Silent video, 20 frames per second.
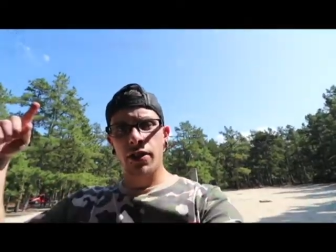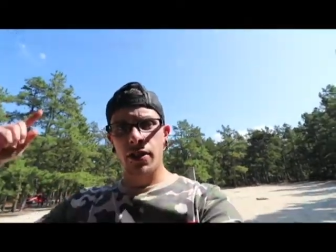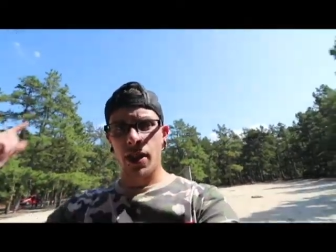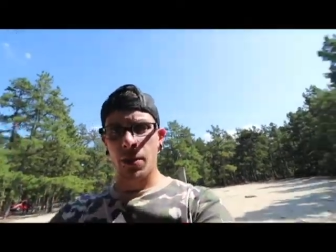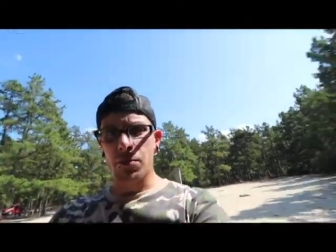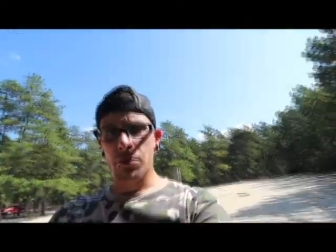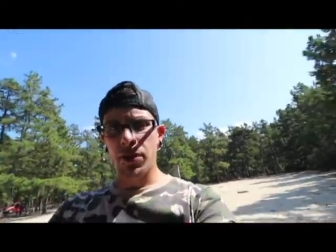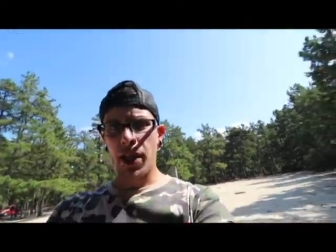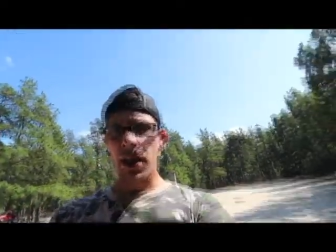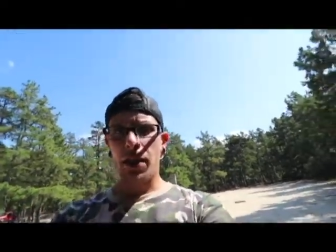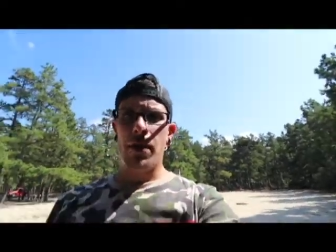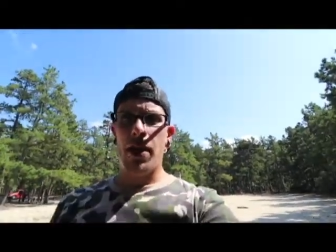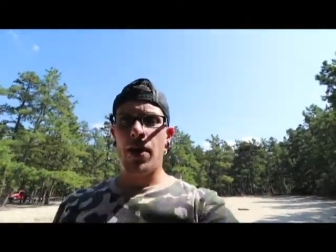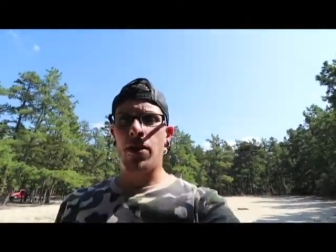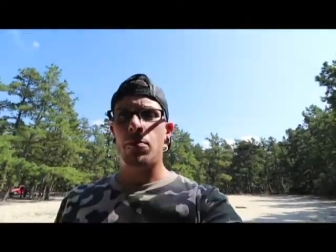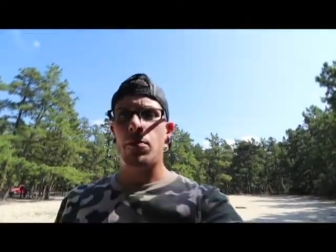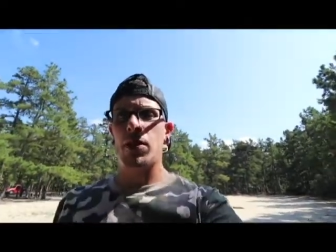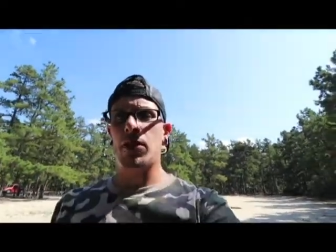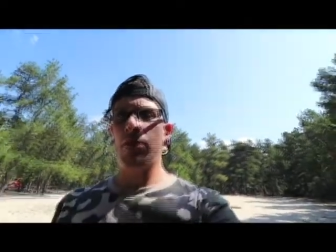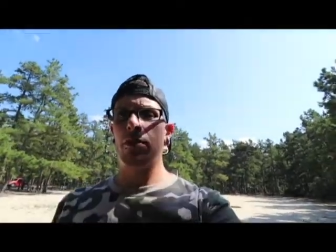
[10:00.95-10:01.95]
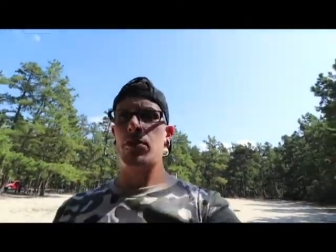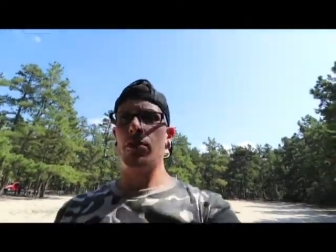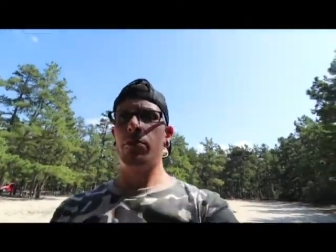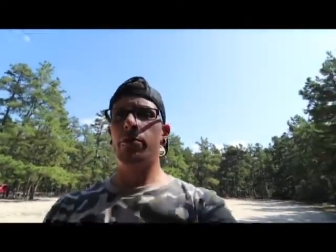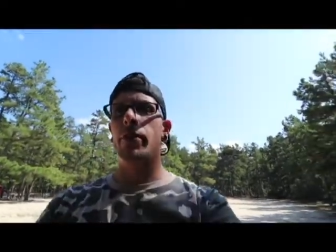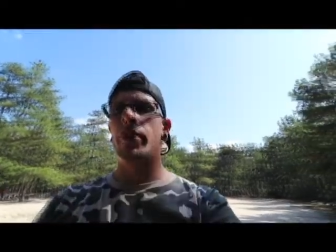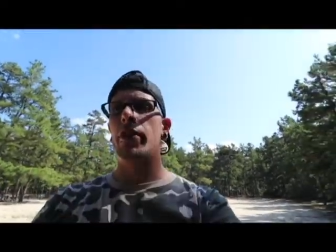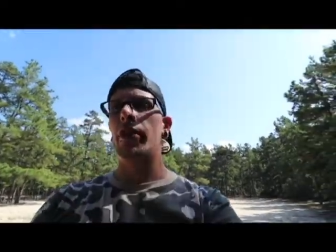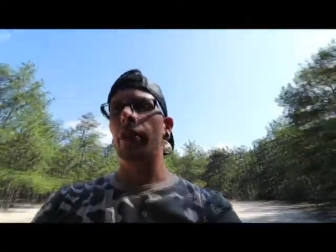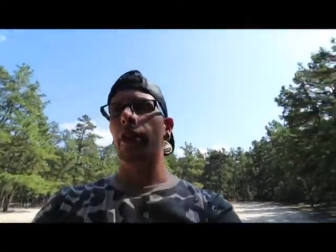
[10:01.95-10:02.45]
come check me out on my social
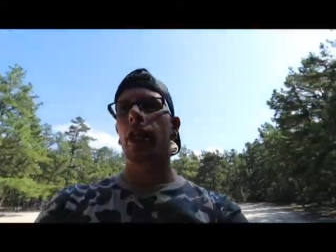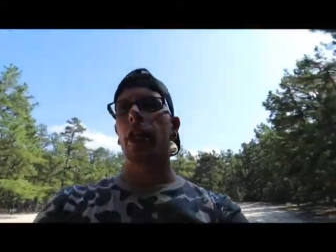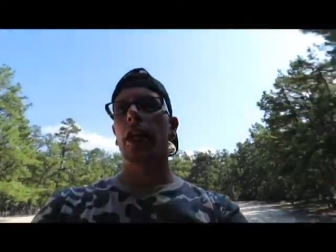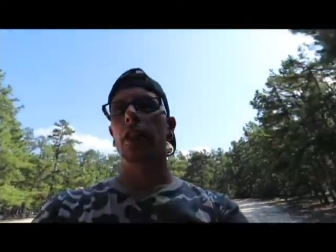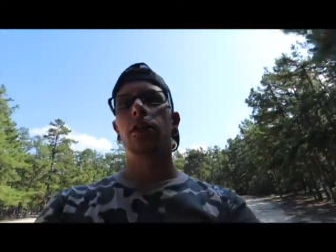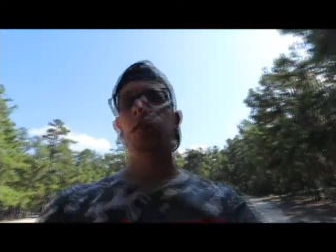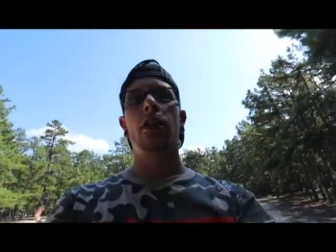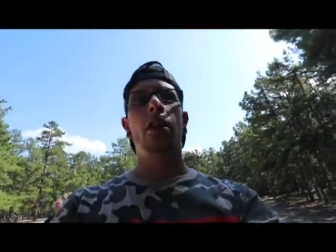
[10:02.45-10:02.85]
media, guys.